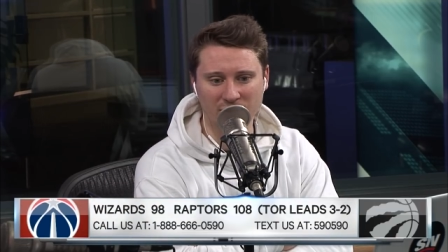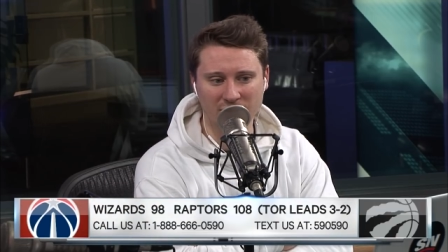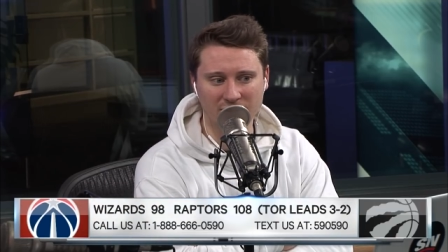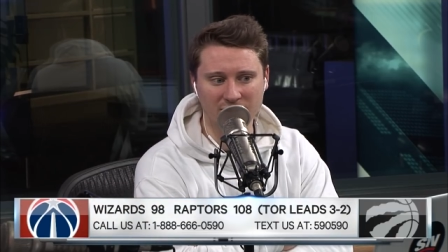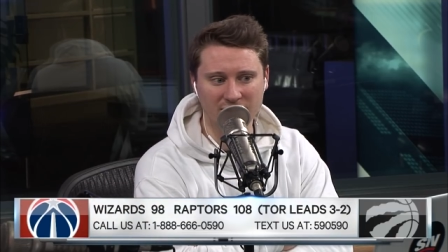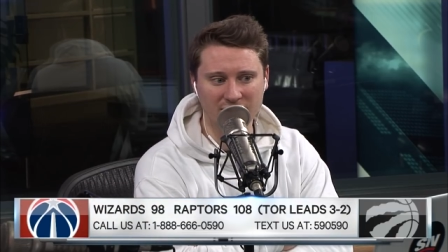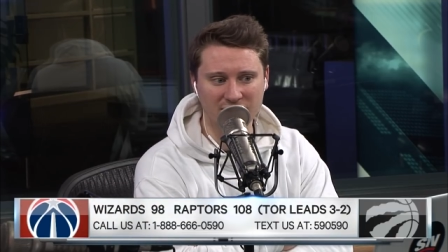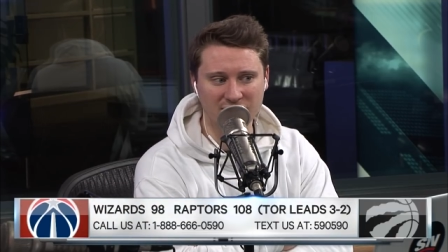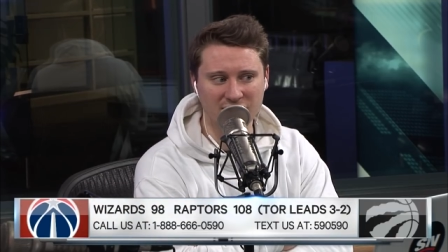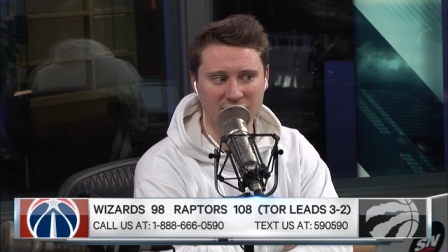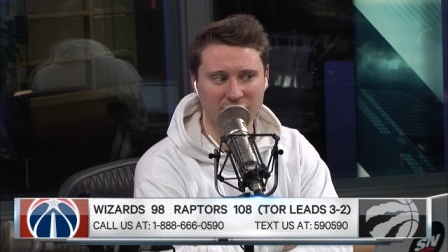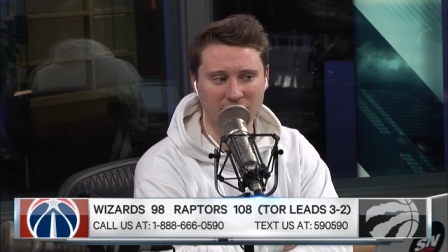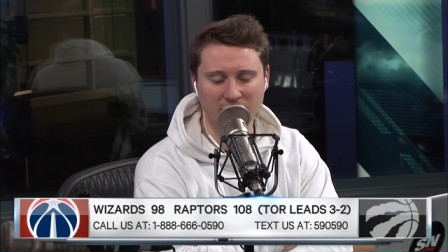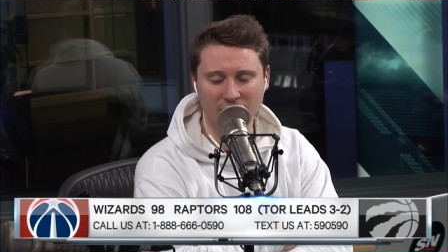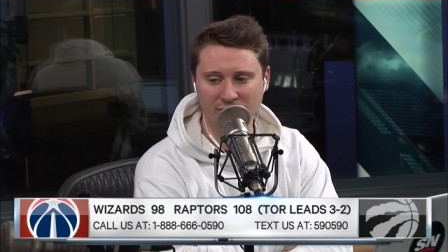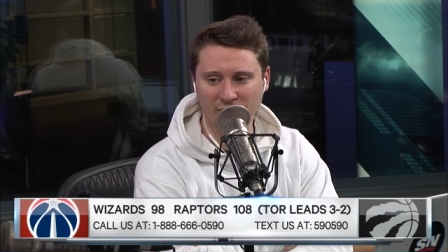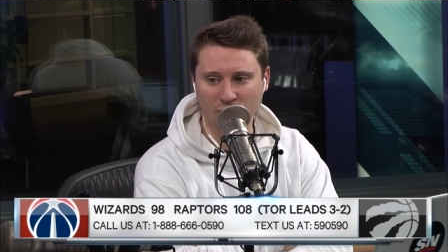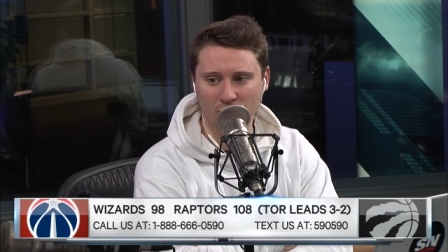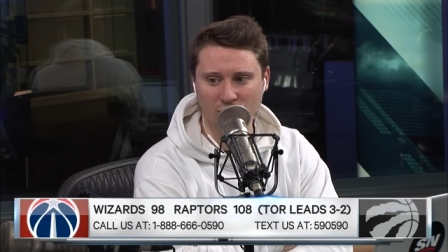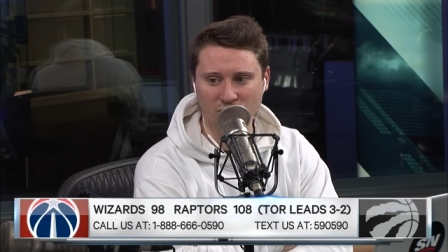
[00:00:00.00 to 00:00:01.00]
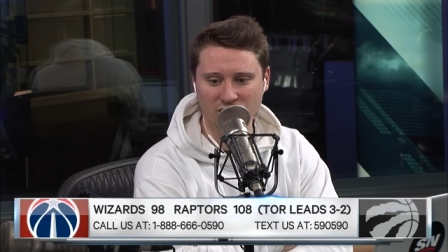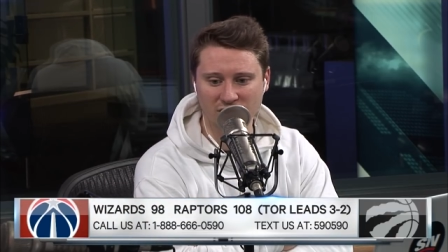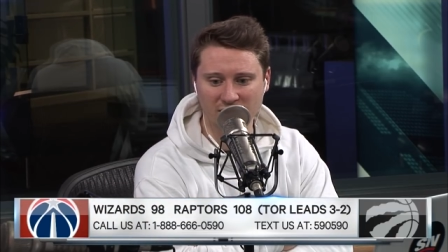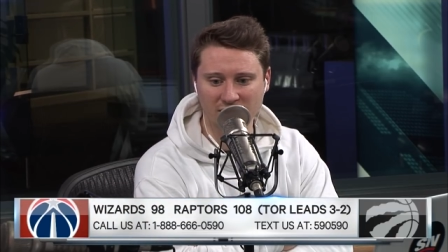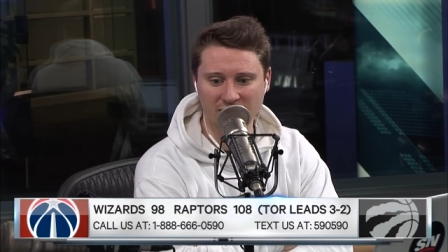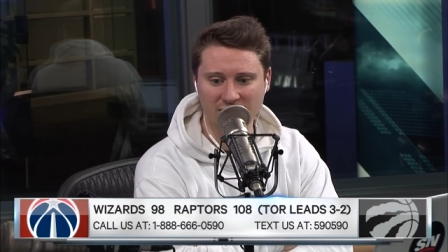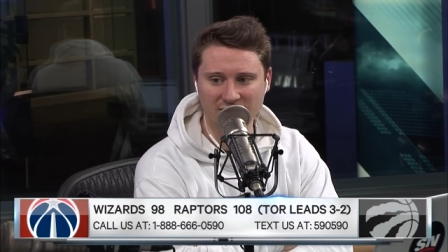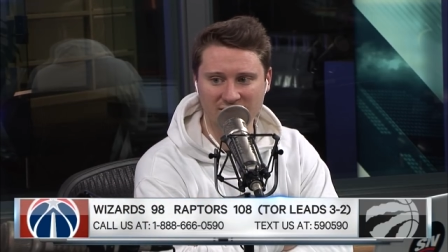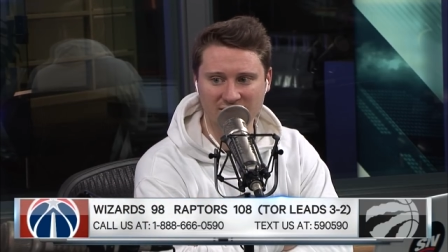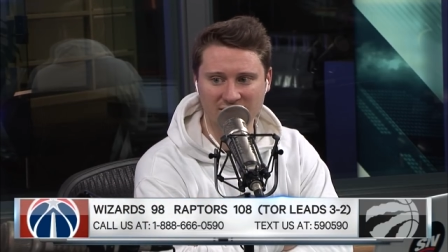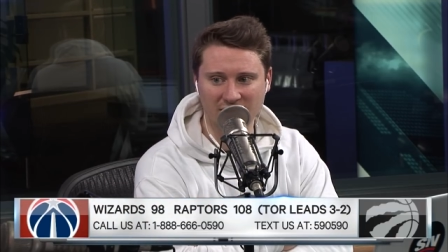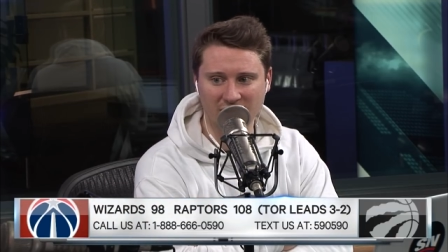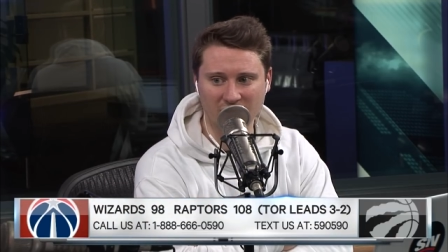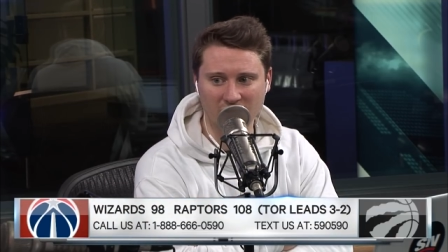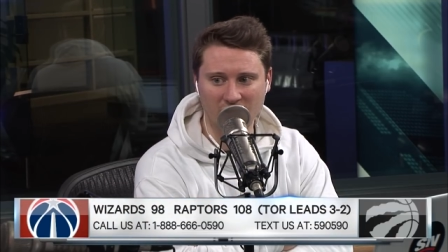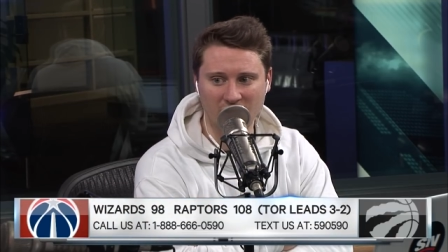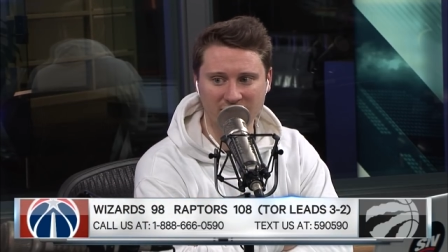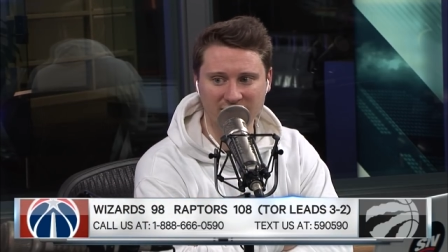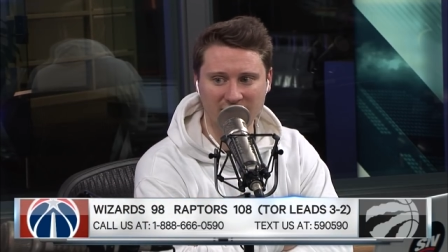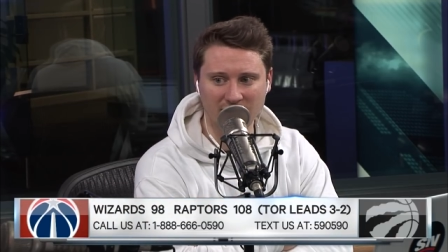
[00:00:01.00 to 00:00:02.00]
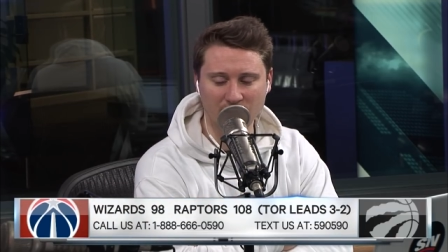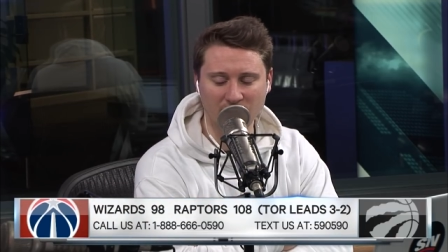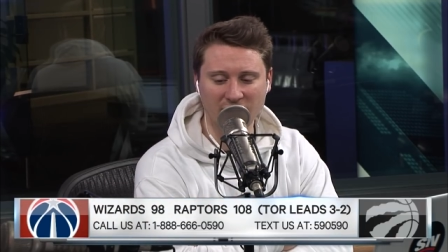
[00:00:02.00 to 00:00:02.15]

and it's a little unfortunate incidental contact,